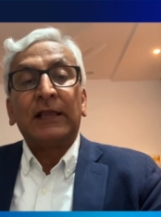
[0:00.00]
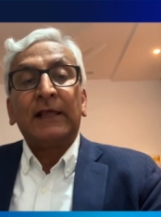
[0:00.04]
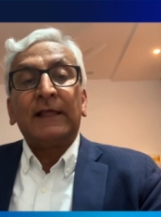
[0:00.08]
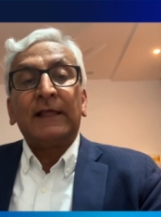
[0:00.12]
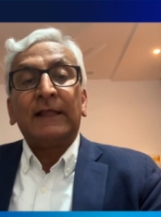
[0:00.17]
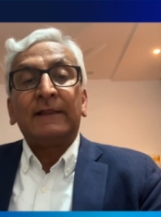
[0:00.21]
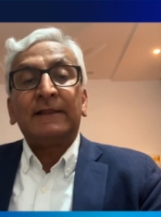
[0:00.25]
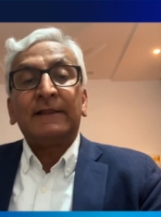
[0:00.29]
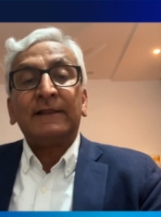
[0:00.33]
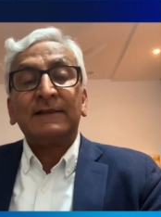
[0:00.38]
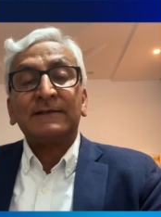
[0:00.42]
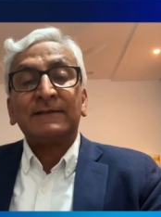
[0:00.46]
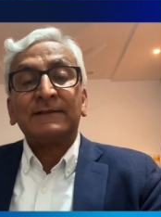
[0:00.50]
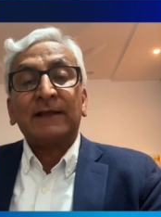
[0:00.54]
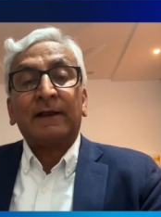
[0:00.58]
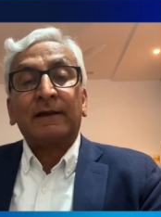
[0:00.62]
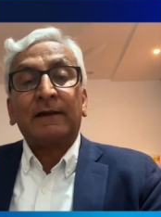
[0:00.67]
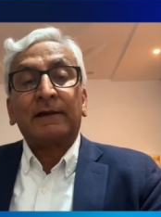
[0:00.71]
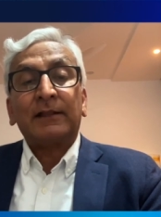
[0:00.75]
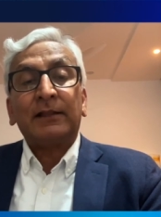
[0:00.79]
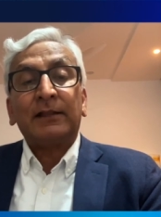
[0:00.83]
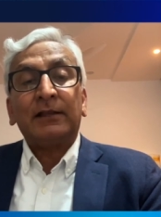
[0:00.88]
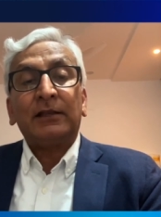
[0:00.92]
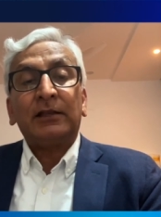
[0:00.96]
This can
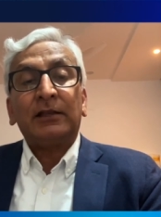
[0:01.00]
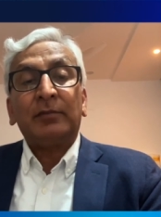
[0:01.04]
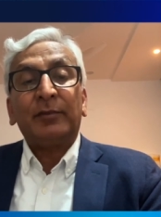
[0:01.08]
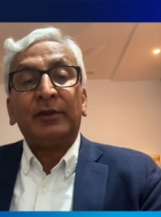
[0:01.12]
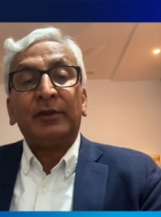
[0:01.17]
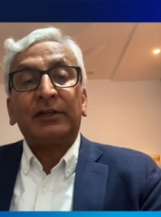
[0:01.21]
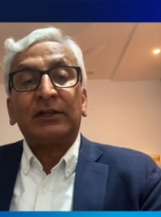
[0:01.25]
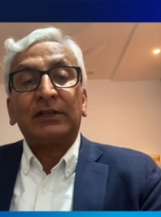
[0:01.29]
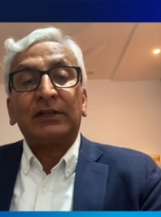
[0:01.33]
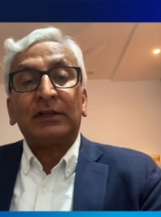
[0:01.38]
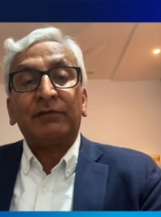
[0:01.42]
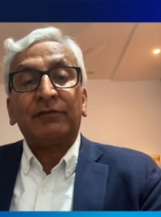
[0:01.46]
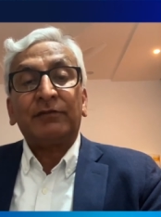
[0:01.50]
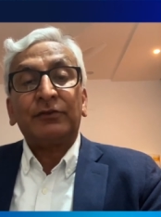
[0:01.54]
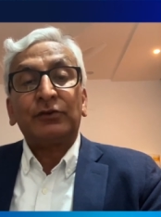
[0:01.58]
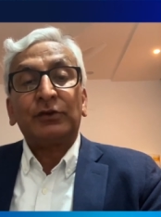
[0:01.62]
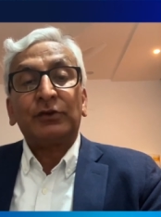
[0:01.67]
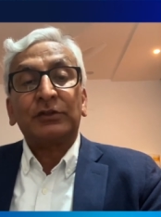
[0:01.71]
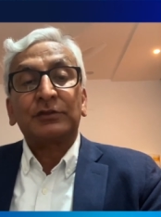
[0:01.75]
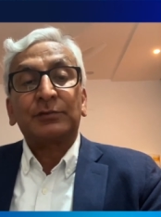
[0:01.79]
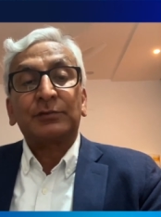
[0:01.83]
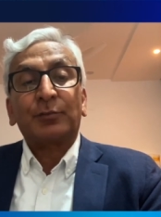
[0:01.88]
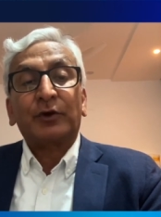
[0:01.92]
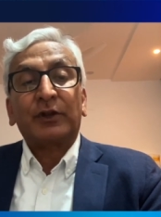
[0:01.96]
really limit
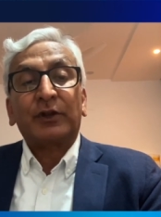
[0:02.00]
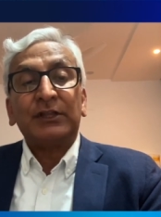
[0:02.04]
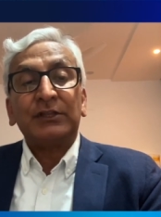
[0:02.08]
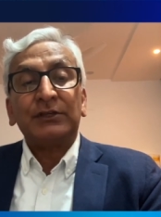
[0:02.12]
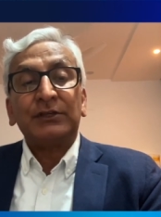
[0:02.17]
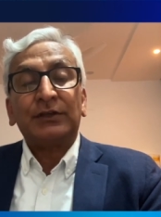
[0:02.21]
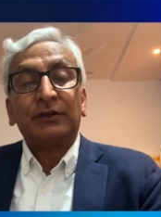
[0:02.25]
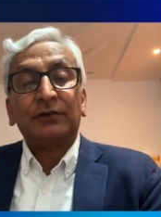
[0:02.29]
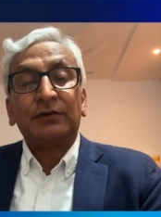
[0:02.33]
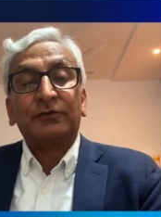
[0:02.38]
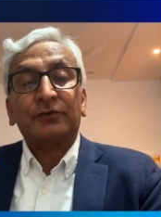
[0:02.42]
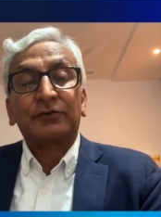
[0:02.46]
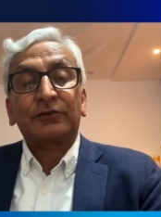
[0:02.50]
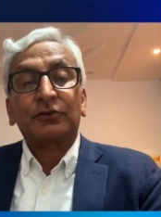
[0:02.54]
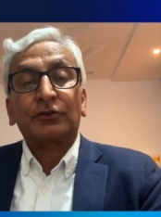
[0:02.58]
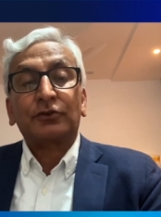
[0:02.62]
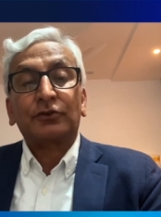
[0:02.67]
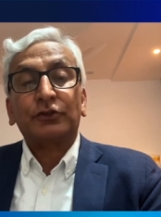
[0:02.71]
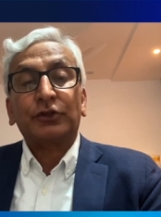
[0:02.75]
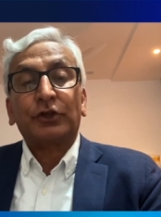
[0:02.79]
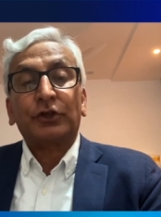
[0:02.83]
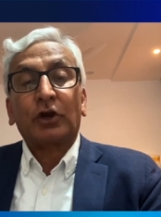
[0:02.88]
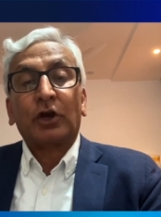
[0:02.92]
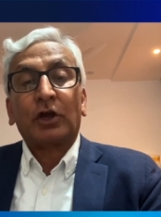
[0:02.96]
individuals' potential for
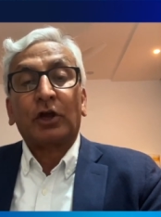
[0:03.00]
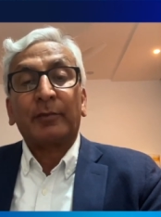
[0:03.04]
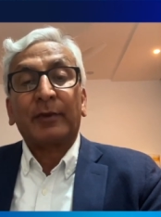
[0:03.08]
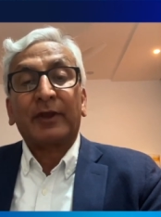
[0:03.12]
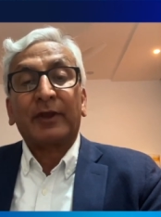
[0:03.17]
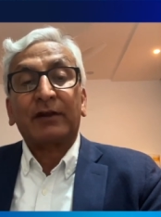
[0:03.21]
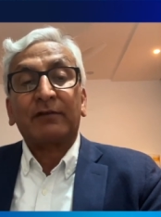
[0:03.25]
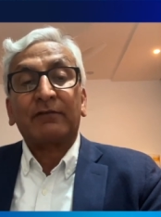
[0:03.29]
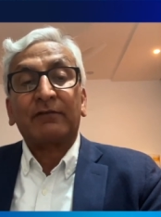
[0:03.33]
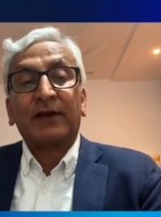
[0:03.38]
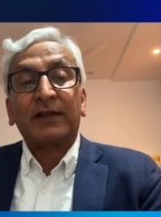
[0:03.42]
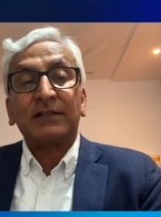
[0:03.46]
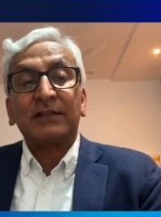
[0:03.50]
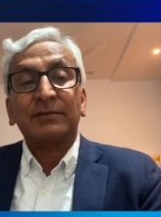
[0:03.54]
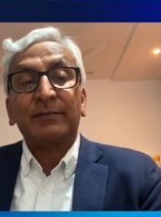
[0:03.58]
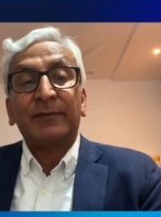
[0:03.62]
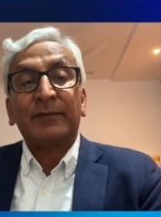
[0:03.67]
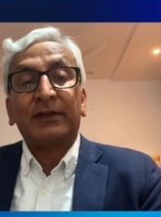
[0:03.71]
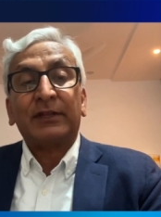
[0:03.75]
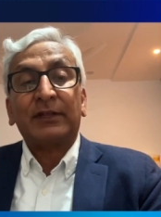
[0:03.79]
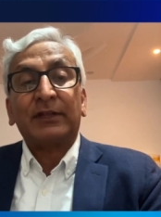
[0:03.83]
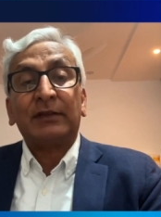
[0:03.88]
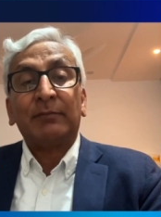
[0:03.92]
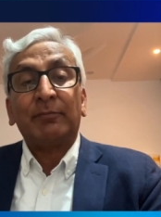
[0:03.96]
socioeconomic
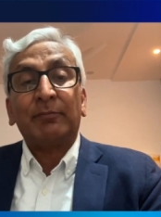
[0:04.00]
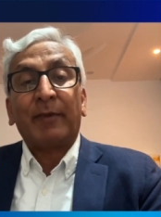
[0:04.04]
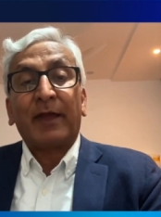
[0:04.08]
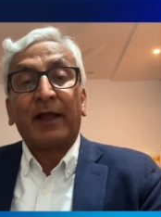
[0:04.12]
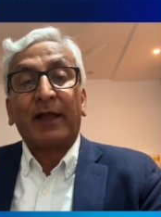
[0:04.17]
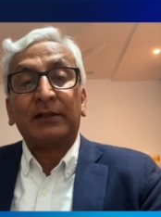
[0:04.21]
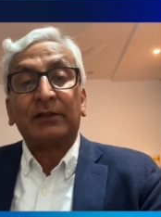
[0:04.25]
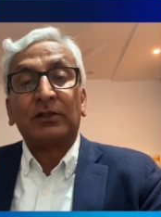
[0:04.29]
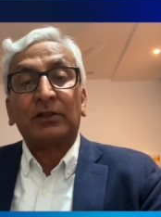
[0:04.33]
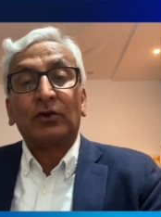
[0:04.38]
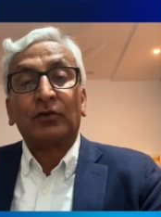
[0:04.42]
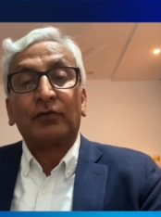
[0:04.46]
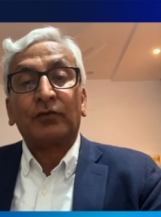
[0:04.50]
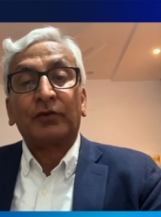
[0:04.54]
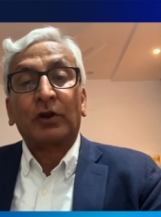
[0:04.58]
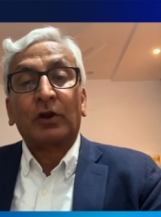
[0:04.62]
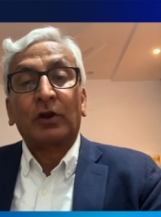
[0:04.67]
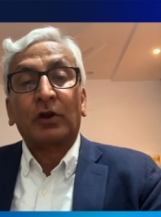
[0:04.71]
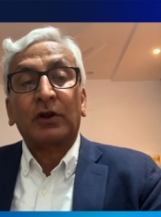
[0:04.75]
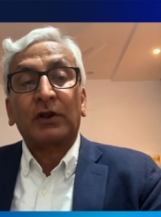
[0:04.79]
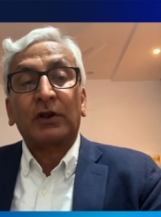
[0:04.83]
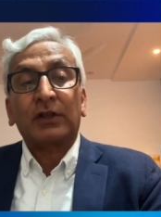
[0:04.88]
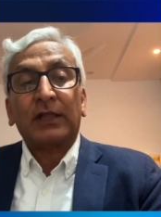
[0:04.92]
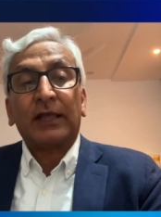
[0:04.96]
advancement and impact their
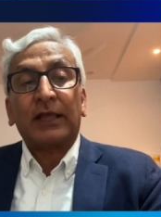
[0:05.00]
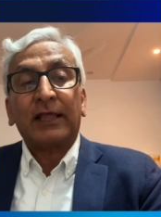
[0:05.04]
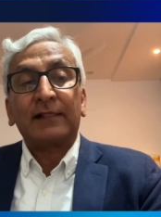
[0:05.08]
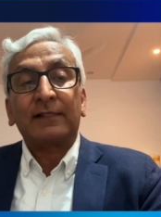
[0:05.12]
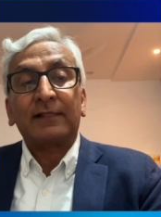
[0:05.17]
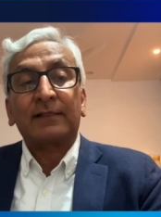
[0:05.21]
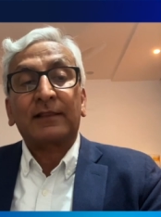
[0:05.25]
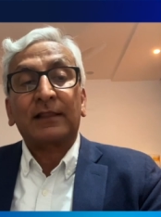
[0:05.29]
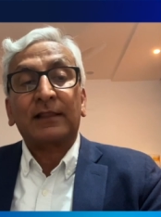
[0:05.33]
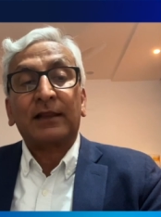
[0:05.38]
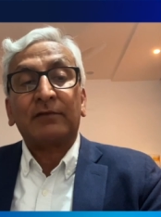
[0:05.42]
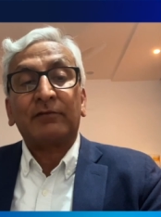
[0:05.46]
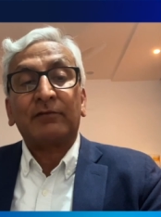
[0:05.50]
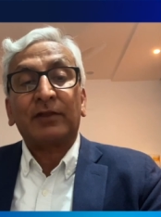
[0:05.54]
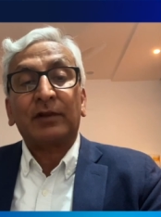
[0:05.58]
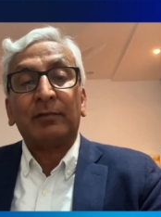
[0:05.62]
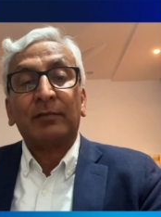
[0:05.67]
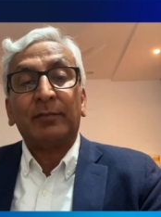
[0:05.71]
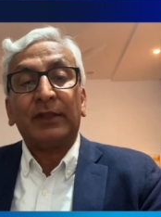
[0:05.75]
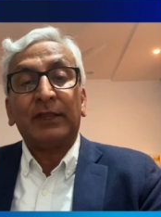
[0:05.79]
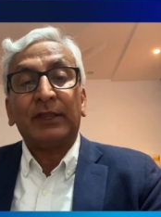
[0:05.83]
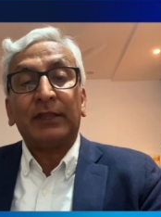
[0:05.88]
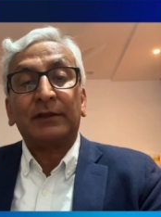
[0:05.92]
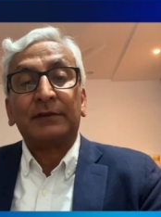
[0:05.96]
overall health and
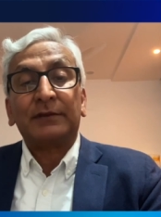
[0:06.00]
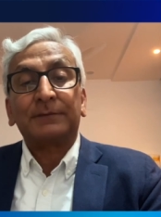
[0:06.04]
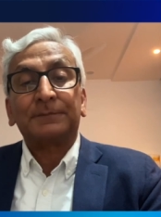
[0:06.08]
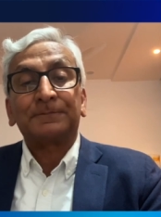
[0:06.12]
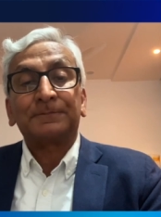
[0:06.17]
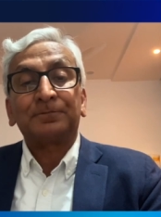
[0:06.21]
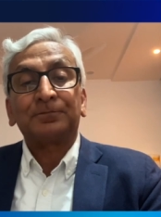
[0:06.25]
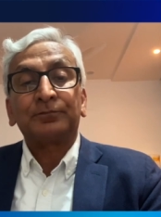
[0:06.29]
well-being.